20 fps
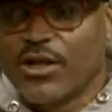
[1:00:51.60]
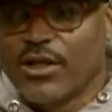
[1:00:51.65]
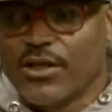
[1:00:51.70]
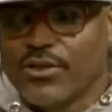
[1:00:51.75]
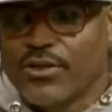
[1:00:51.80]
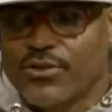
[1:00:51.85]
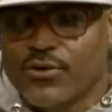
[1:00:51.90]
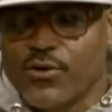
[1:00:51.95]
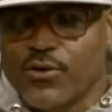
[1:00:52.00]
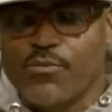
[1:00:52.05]

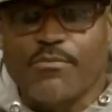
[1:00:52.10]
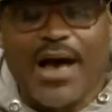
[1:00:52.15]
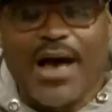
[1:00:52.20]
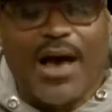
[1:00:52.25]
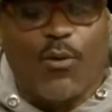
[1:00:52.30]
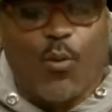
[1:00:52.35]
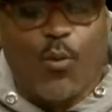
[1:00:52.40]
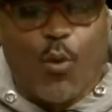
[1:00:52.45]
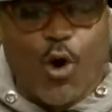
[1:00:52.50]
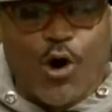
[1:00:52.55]
through my
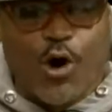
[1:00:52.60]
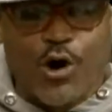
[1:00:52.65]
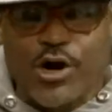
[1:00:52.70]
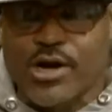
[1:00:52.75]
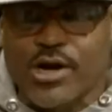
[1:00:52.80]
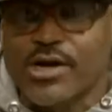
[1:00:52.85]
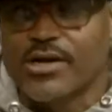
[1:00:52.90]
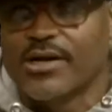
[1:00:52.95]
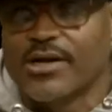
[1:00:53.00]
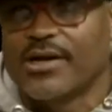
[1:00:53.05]

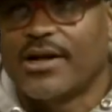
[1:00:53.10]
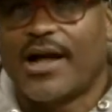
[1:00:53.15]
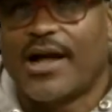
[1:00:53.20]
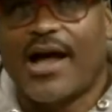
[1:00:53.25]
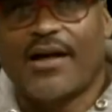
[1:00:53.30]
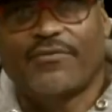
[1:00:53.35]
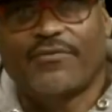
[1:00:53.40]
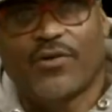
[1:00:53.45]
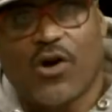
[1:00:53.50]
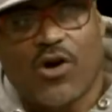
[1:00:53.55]
work,
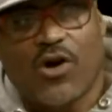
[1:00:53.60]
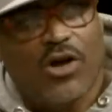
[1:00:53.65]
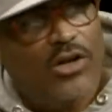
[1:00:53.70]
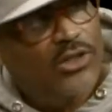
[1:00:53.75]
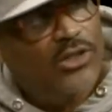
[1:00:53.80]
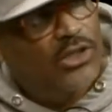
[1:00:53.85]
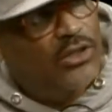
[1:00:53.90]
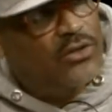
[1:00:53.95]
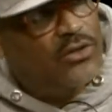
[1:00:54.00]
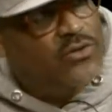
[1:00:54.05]
I've gone
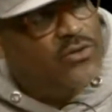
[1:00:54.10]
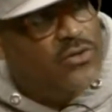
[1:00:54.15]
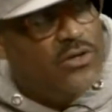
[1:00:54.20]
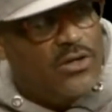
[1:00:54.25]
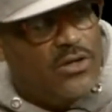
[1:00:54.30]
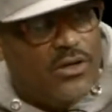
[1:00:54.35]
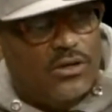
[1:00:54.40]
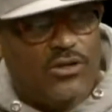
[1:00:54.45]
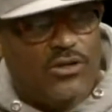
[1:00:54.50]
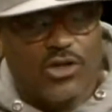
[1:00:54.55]
to
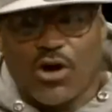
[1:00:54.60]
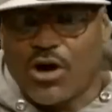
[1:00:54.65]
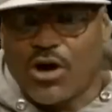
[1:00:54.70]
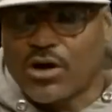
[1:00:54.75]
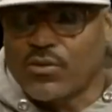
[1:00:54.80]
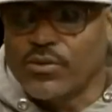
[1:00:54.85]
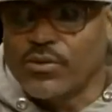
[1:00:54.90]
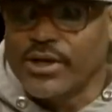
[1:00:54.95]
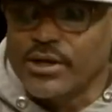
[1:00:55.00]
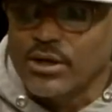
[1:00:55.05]
talk
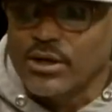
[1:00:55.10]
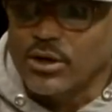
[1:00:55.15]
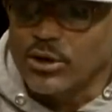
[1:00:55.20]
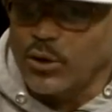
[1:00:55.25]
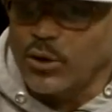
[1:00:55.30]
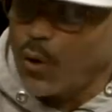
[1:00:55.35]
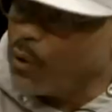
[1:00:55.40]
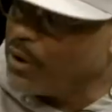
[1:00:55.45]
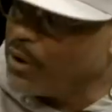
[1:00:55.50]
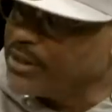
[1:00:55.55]
with
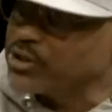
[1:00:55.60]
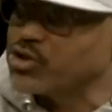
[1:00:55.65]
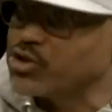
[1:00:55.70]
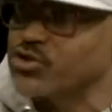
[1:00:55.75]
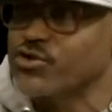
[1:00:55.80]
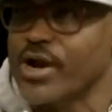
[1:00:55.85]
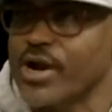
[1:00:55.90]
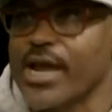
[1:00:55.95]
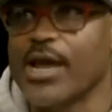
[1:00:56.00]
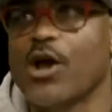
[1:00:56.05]
Lloyd
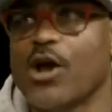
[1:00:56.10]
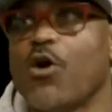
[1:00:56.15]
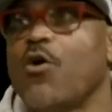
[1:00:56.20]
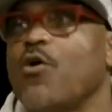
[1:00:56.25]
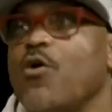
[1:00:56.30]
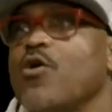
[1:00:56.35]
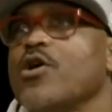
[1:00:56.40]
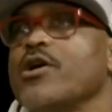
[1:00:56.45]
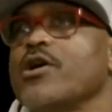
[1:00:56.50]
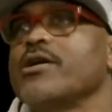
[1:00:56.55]

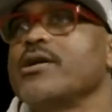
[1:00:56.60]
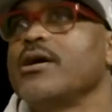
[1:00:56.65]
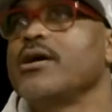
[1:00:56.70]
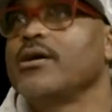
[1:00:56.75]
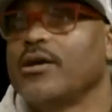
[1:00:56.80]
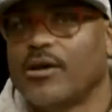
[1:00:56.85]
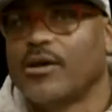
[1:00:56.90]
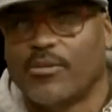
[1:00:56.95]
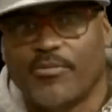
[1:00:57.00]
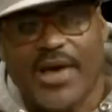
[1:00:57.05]
Strayhorn,
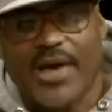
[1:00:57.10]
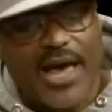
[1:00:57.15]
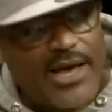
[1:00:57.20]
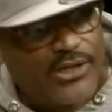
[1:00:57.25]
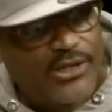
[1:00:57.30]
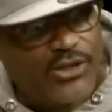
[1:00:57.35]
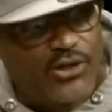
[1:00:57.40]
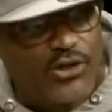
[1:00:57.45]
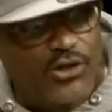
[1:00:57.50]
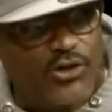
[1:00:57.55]

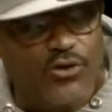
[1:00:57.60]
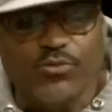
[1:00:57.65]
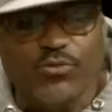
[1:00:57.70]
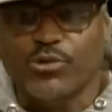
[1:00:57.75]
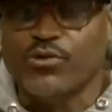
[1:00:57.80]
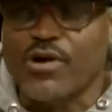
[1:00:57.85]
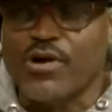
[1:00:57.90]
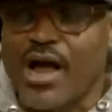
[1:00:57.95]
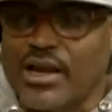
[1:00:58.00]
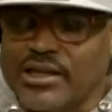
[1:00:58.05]
master
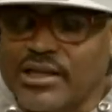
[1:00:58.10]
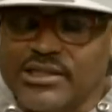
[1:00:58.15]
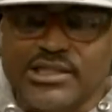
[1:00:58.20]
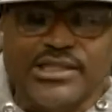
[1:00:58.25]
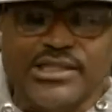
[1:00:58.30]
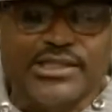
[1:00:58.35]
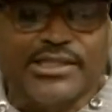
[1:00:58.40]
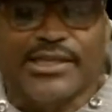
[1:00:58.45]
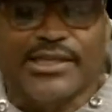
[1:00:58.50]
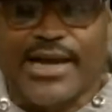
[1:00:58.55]

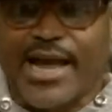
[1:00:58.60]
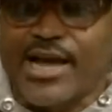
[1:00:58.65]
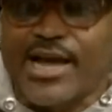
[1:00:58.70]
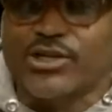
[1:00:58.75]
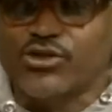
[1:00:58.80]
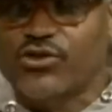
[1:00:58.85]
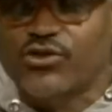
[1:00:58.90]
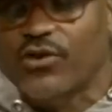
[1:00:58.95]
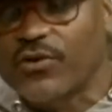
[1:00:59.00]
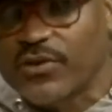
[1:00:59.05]
numerologist and
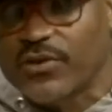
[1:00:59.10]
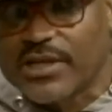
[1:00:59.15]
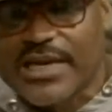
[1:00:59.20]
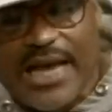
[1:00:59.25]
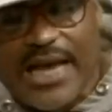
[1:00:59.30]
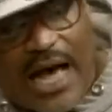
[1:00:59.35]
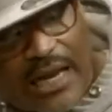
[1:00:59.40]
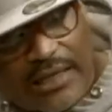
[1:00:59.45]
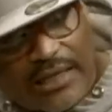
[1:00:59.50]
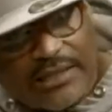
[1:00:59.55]

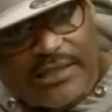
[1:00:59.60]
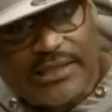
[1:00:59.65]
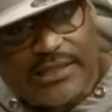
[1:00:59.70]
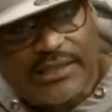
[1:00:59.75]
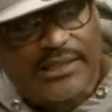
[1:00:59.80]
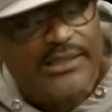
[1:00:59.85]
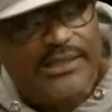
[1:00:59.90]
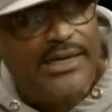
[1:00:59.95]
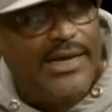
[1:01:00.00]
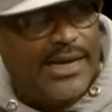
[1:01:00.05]

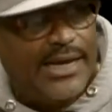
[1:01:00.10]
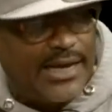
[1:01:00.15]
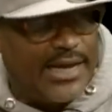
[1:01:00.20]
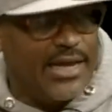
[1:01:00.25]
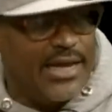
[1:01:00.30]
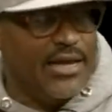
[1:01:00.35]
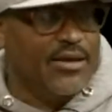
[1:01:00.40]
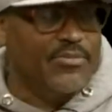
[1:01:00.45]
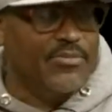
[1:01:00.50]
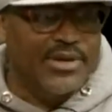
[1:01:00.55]
astrotheologist,
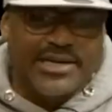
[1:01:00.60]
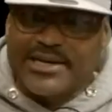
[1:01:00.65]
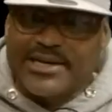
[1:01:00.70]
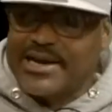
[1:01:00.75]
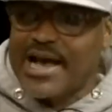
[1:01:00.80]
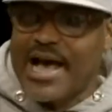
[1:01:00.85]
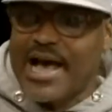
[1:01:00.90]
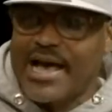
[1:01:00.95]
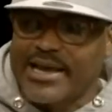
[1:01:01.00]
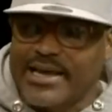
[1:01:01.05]
him and
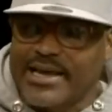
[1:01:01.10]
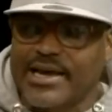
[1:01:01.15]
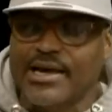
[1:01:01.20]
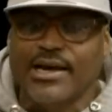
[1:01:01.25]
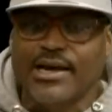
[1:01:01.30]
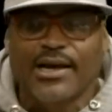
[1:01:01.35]
Kaya.